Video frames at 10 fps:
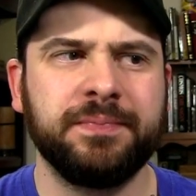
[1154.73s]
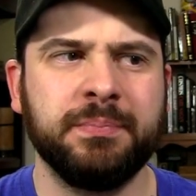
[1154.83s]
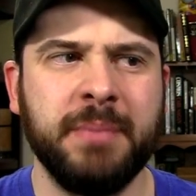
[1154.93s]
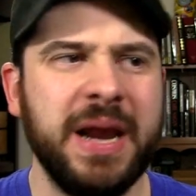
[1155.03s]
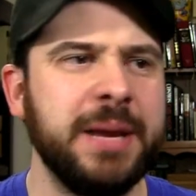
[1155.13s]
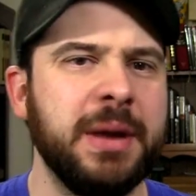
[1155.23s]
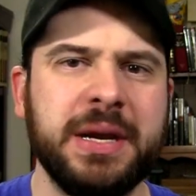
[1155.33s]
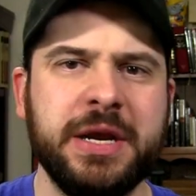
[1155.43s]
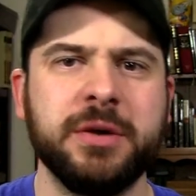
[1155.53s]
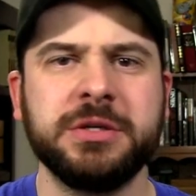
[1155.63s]
many many
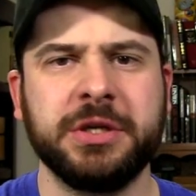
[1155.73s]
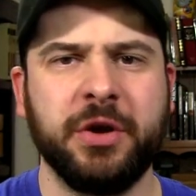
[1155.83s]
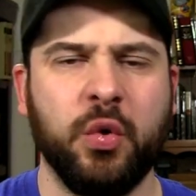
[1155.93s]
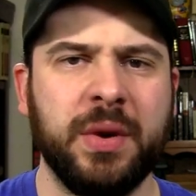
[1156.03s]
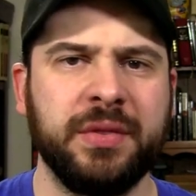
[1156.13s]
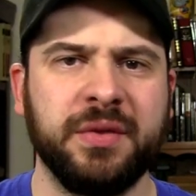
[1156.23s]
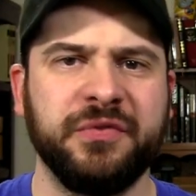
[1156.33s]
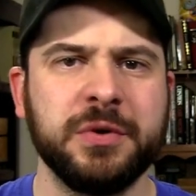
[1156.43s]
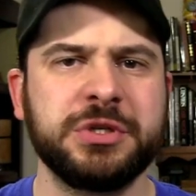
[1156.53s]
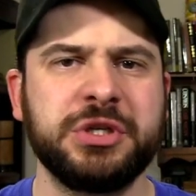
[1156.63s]
years ago when the
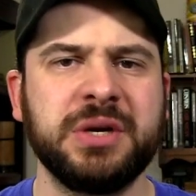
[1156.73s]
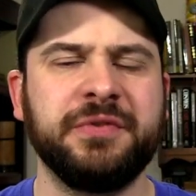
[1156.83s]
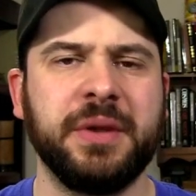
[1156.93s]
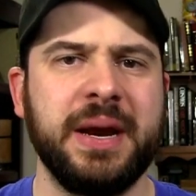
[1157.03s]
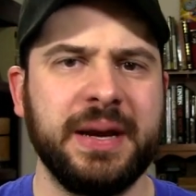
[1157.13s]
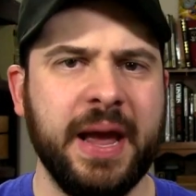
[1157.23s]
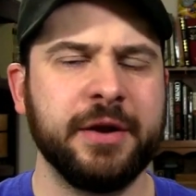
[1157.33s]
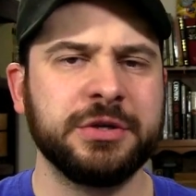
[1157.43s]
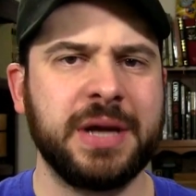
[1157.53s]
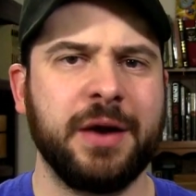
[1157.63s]
first Chick-fil-A in
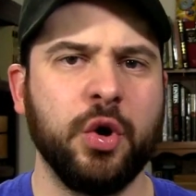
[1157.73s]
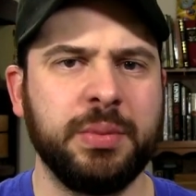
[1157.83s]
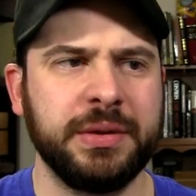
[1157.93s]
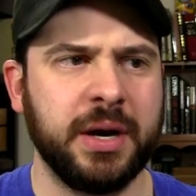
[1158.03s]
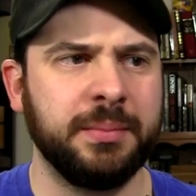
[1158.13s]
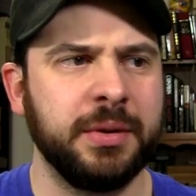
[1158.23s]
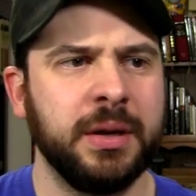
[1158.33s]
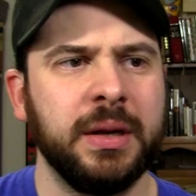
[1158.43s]
Hagerstown opened up,